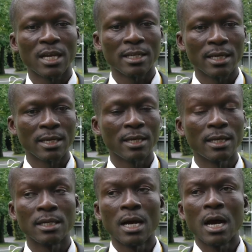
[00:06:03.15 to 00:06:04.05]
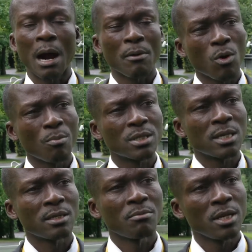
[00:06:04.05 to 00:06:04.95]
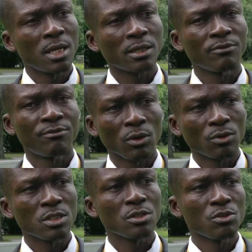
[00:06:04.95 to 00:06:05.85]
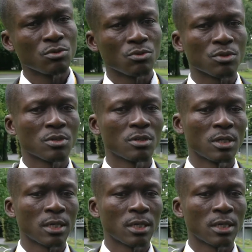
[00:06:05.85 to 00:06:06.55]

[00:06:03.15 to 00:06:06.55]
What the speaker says: are there. And our hope is that the media can follow these issues,